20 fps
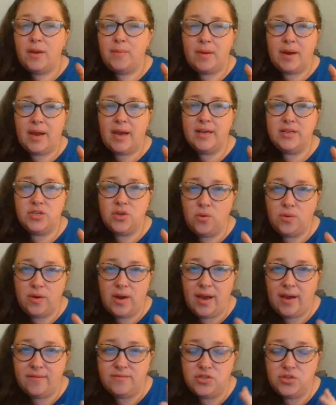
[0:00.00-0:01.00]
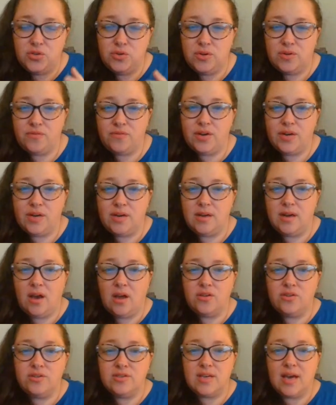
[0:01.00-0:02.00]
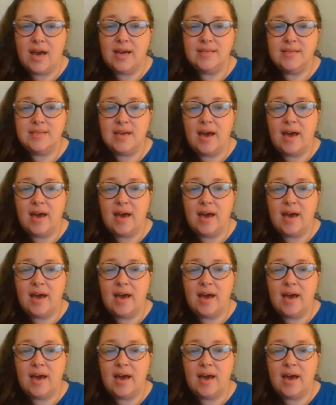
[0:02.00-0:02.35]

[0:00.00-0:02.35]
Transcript: but I don't have two different colored eyes.